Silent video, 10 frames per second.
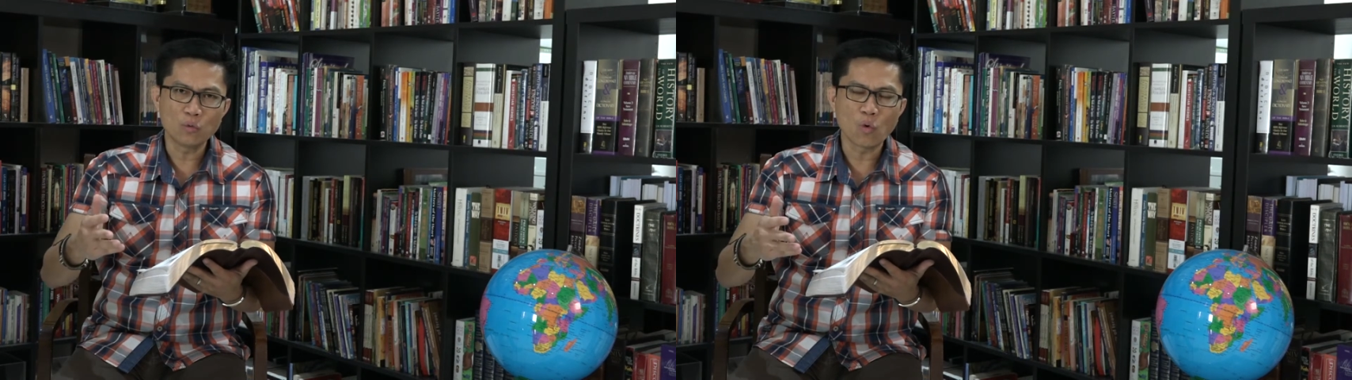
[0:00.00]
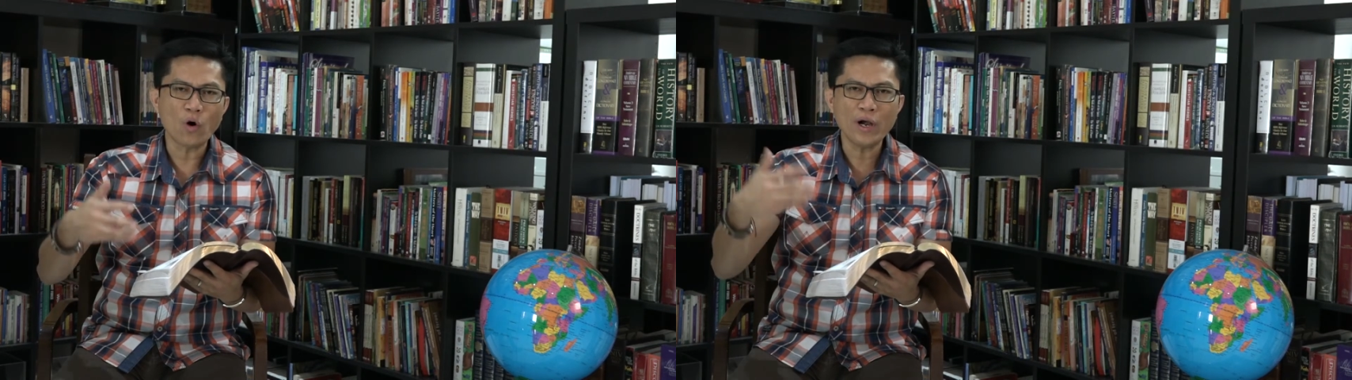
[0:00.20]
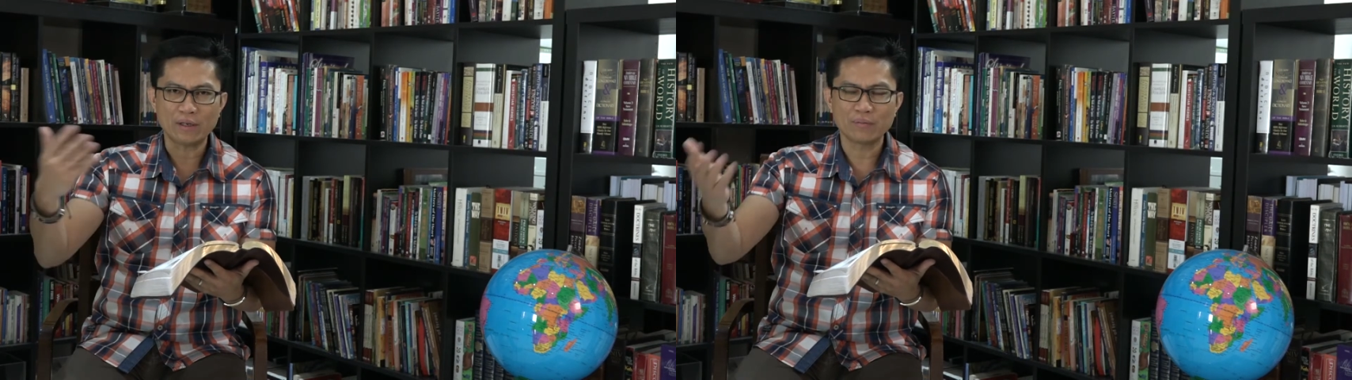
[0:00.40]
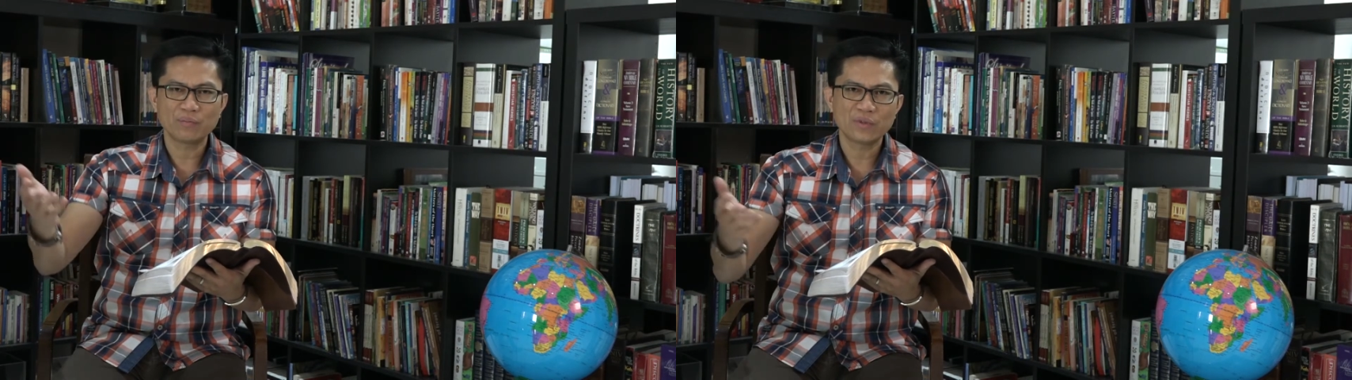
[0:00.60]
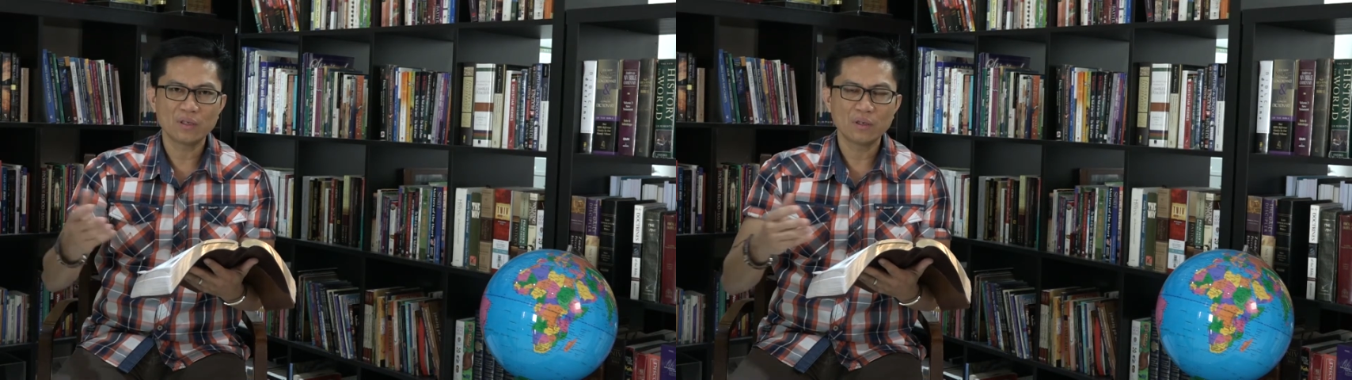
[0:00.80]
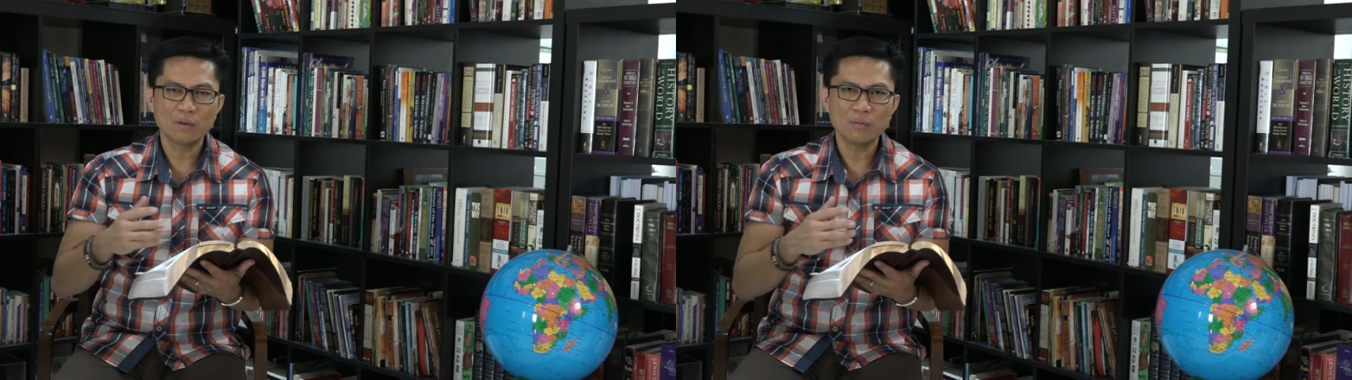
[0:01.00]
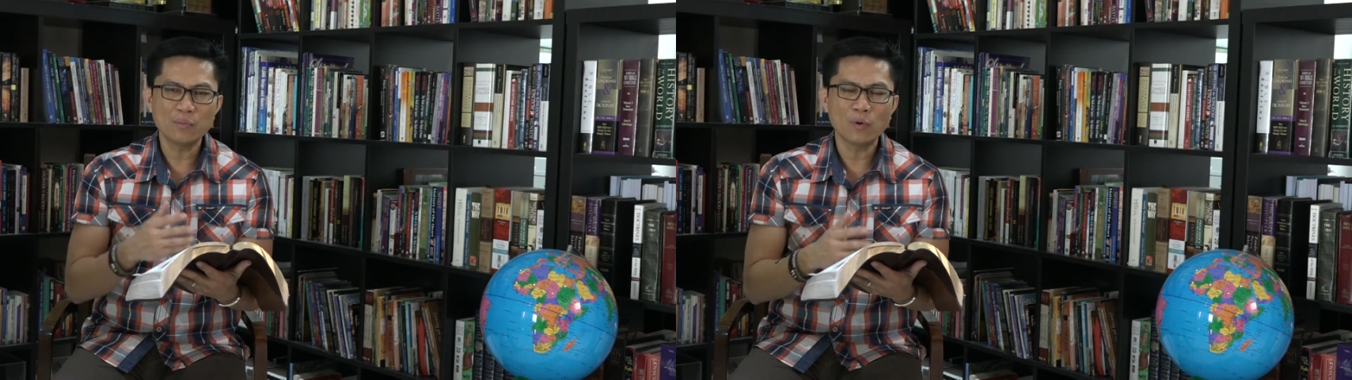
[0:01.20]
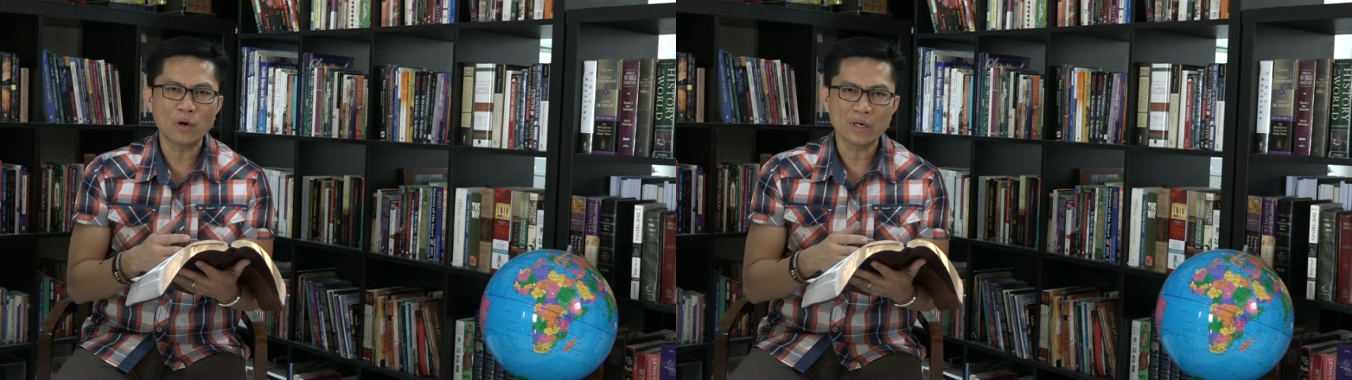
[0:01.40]
work,
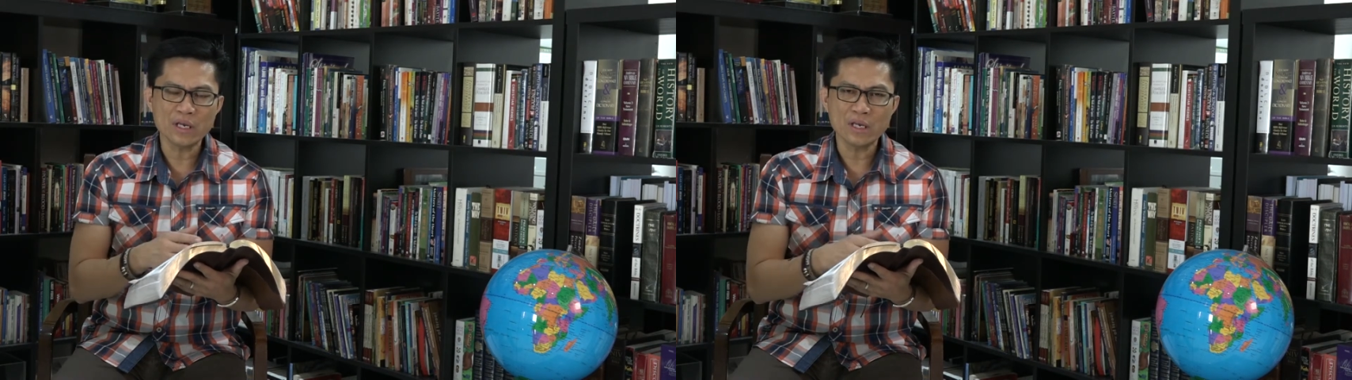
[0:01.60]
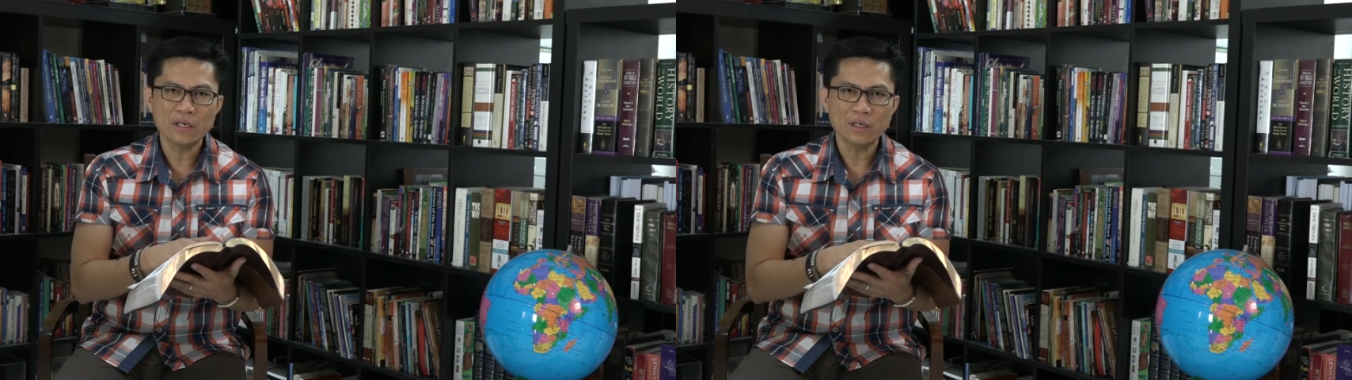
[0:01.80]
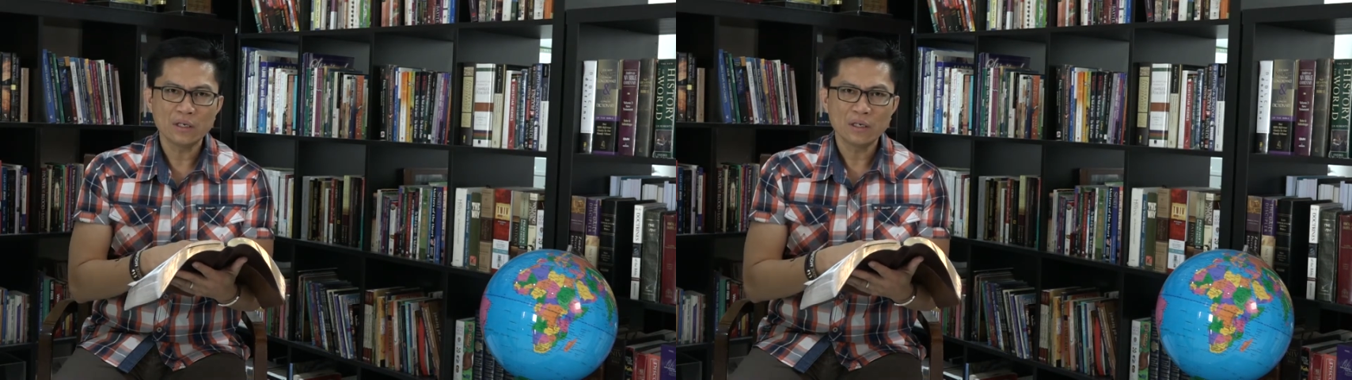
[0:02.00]
before he